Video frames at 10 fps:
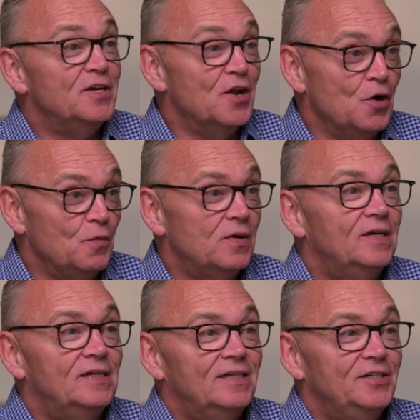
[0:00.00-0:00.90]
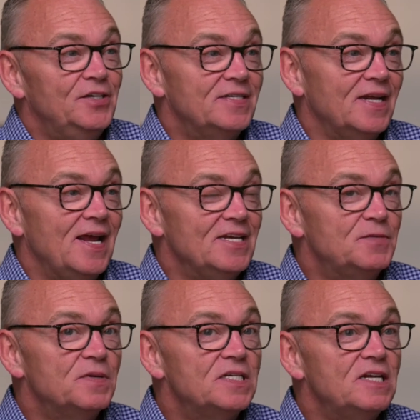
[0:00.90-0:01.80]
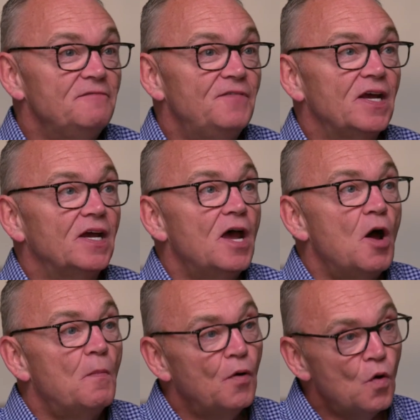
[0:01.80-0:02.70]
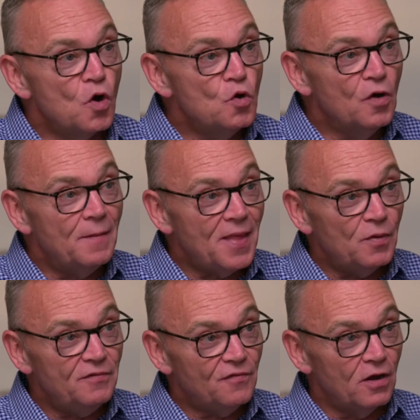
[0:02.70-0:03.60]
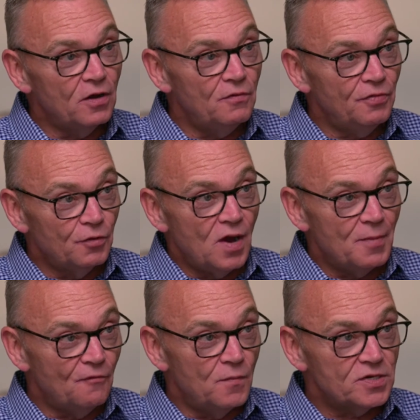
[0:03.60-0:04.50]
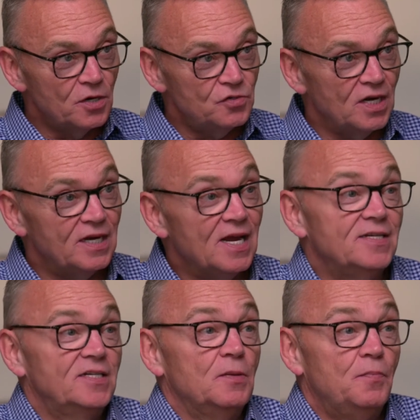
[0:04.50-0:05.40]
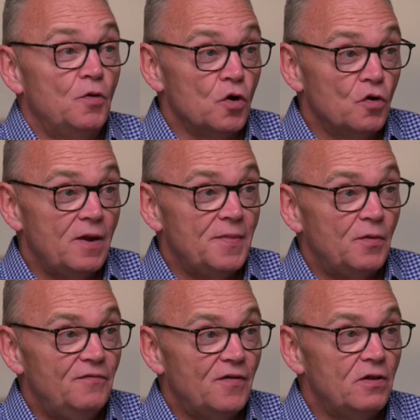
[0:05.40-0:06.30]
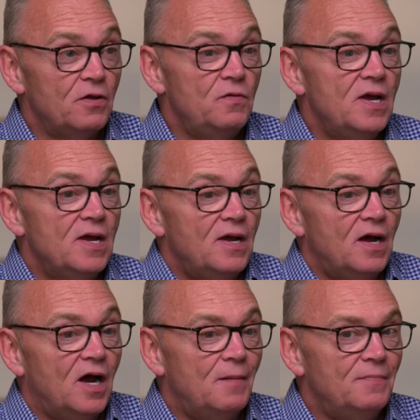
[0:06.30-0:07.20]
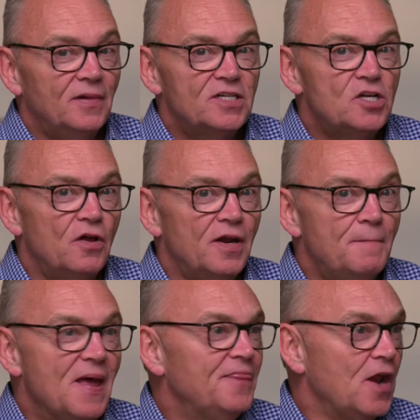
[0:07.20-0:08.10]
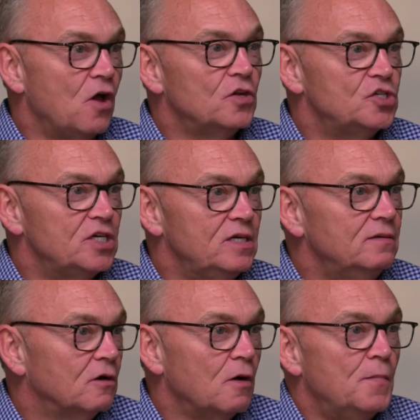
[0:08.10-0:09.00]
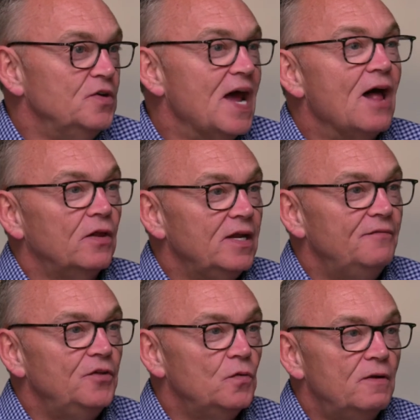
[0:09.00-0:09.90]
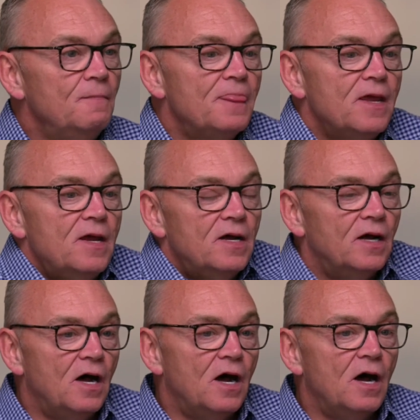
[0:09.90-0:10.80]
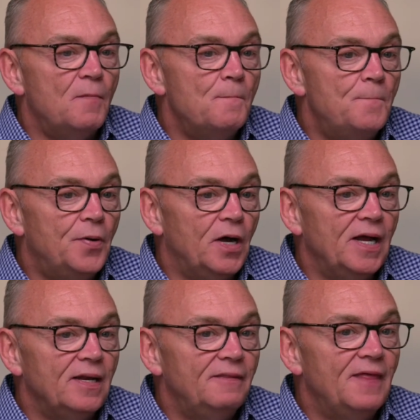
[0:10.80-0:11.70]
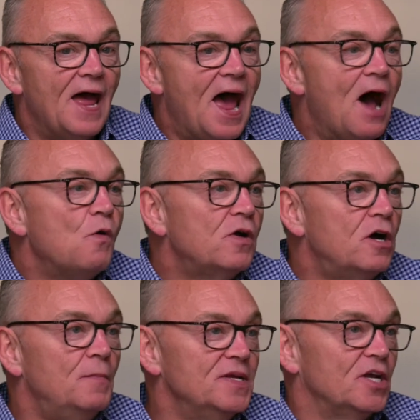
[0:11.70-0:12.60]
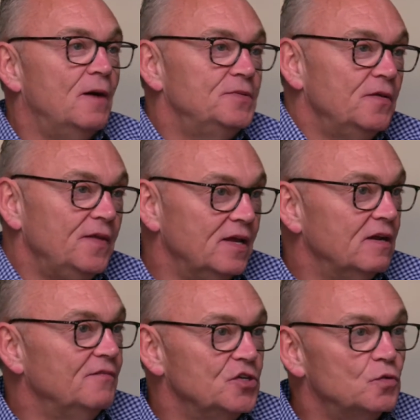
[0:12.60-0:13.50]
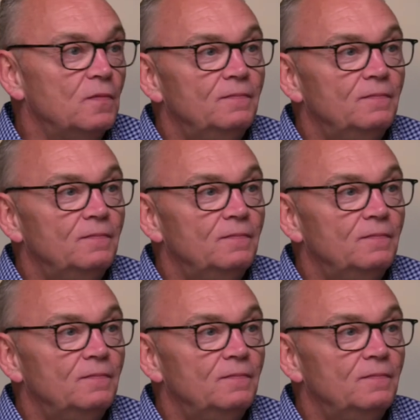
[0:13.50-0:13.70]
No. Is it a specific program that we follow through high performance coaching? Yes, it's a program that we follow. Let's call it a methodology or a modality, if you will. But the outcome is up to the individual.